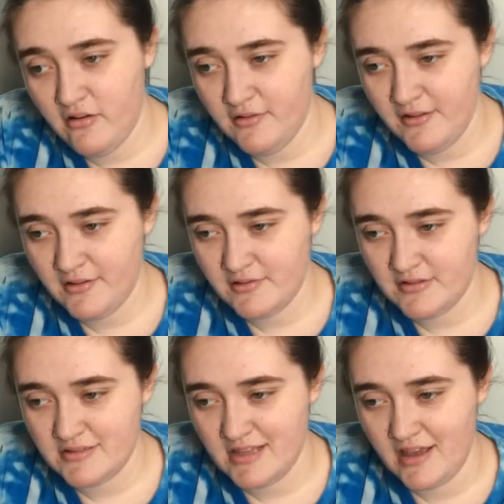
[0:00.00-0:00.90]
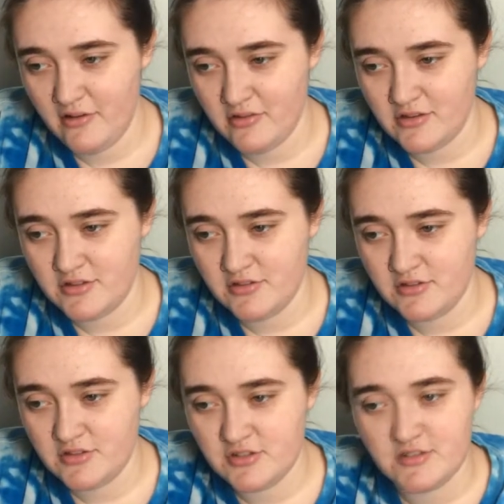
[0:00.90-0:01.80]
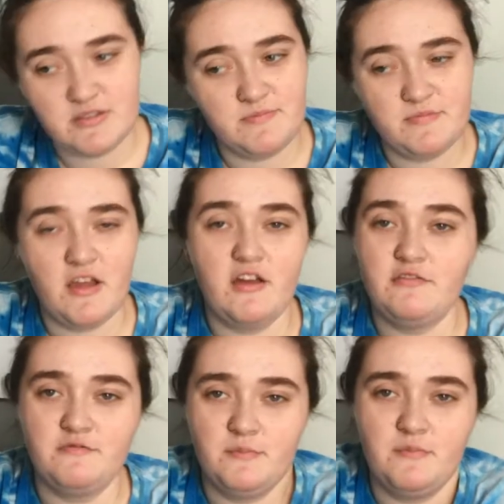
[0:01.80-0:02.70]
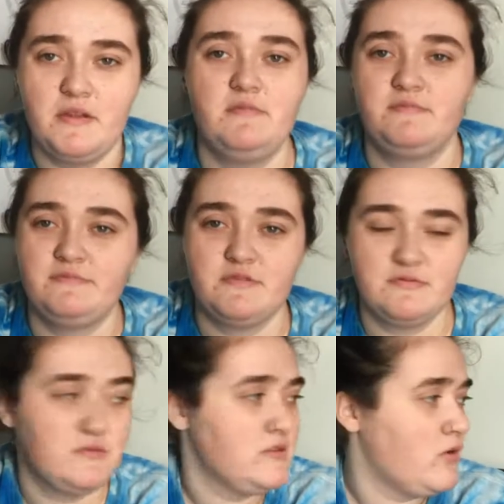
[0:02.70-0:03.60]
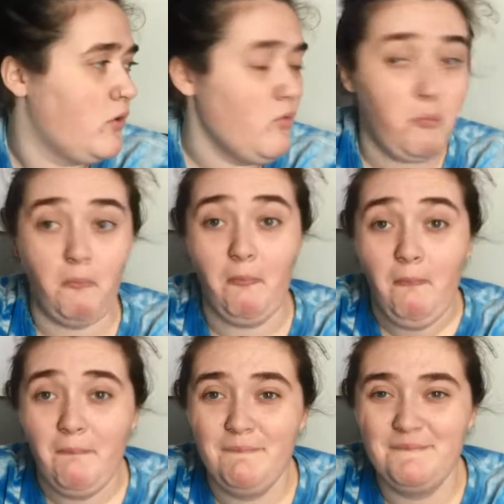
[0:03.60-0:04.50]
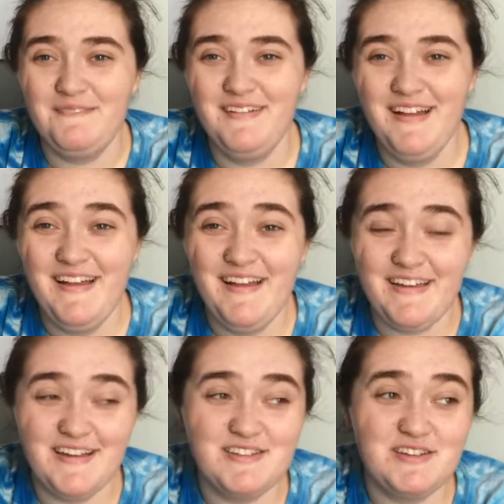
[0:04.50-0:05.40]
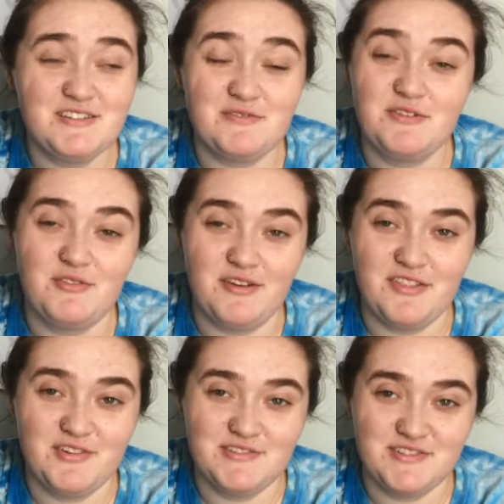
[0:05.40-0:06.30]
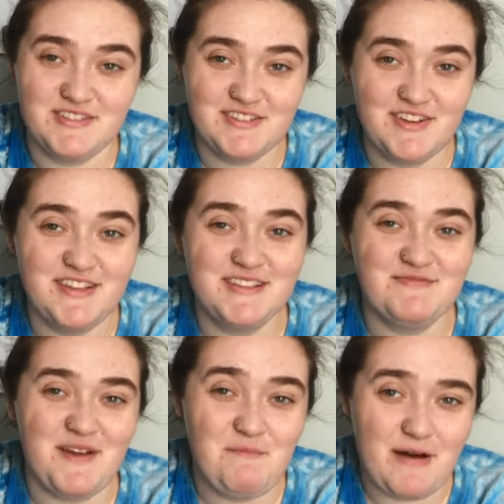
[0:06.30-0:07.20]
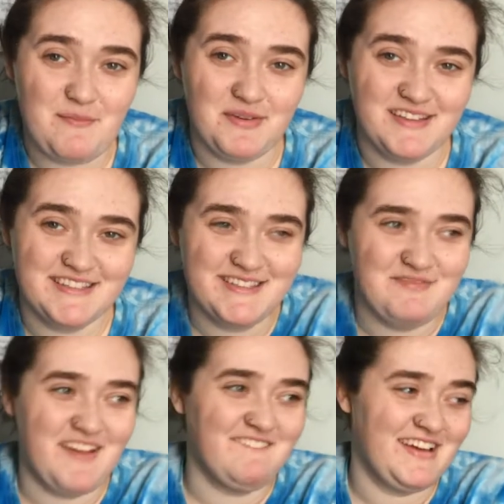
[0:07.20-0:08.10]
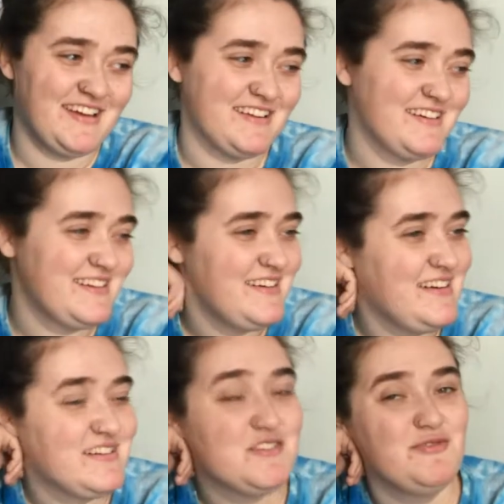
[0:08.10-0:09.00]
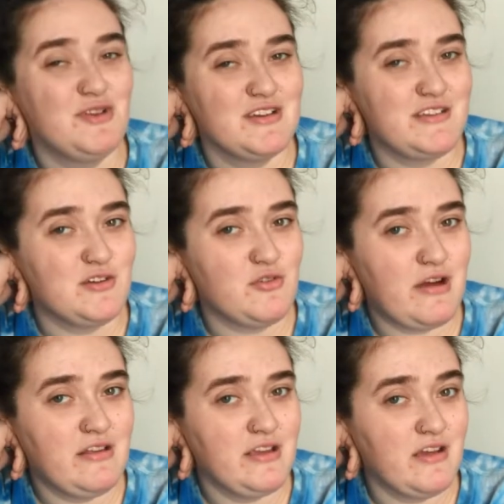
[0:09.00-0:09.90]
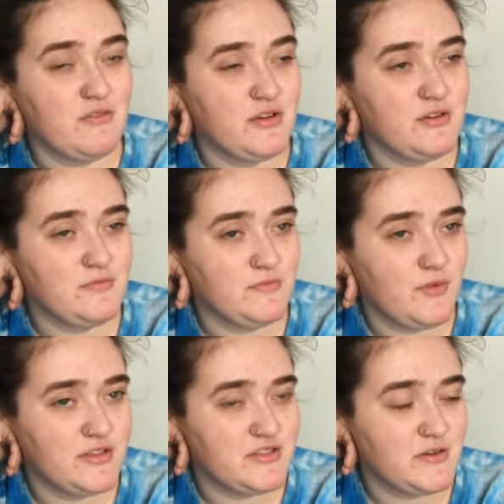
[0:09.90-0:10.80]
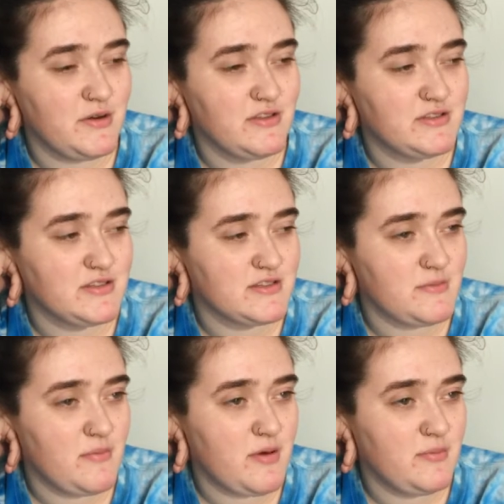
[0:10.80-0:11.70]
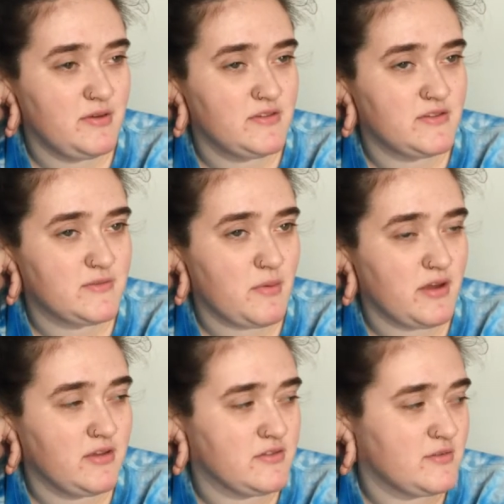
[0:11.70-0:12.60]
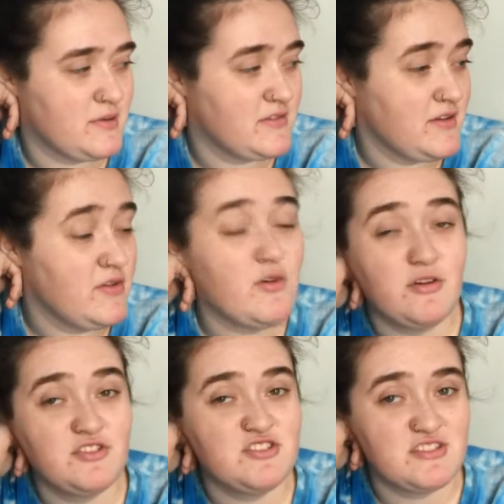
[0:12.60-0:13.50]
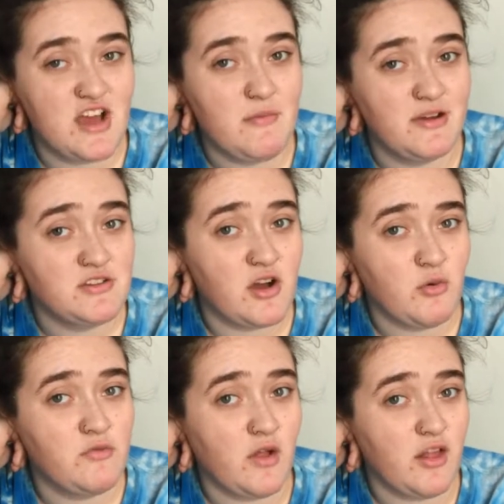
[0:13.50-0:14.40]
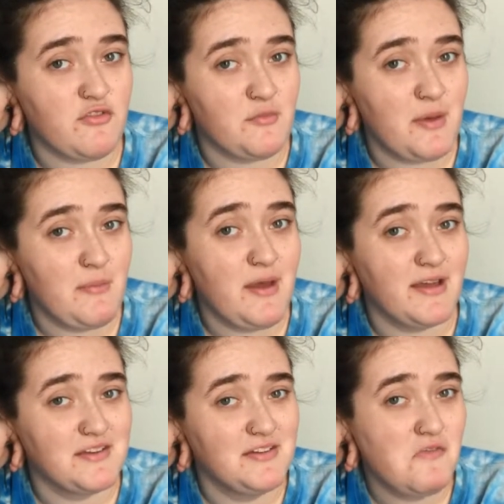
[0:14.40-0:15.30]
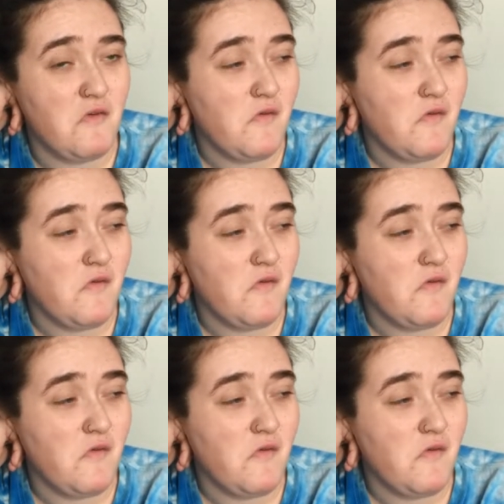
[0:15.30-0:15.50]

health. I don't want to say health issues. It's just I've been. Oh. In case you guys are wondering what those noises are, that's my puppies in my bed. So if you guys hear growling every once in a while, it's because my puppies spot either someone outside or just now my dog will fall off of my bed,